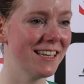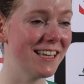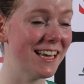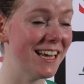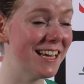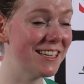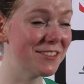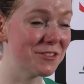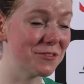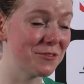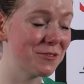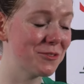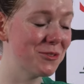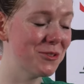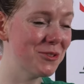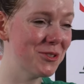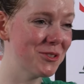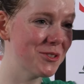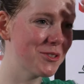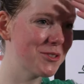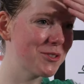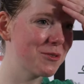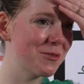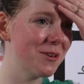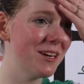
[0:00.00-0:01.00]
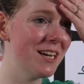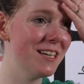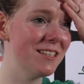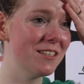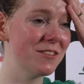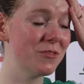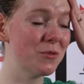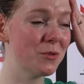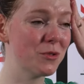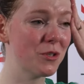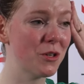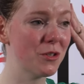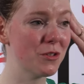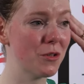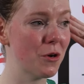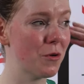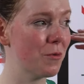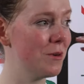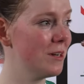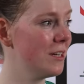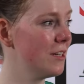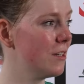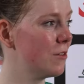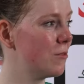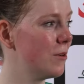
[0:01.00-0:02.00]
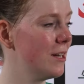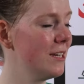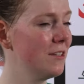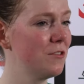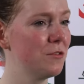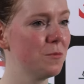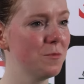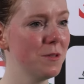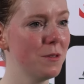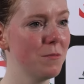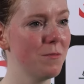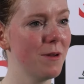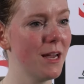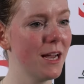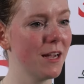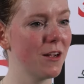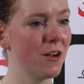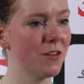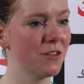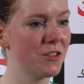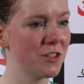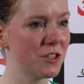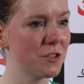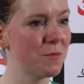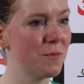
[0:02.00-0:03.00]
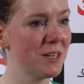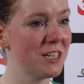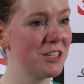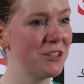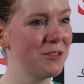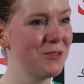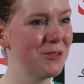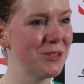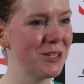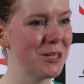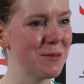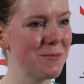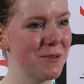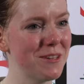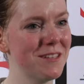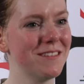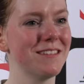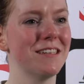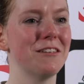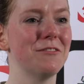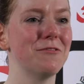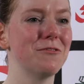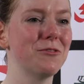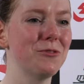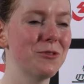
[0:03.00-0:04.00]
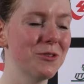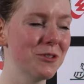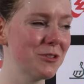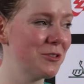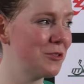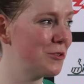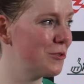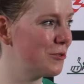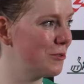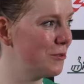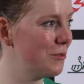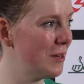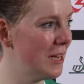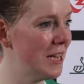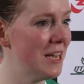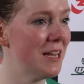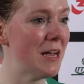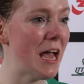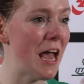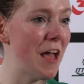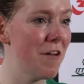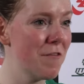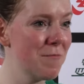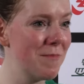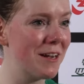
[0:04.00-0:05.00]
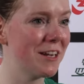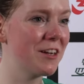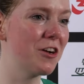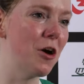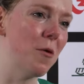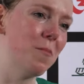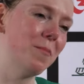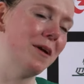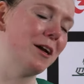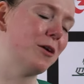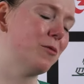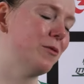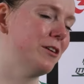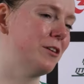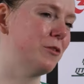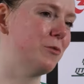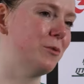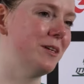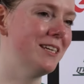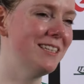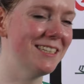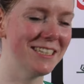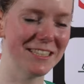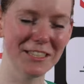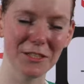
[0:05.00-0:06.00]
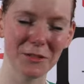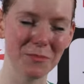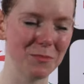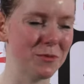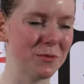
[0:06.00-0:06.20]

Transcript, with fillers: Yes, of course, great. It was already great to be back on the Smash tournament, and of course to have my comeback with a win, it's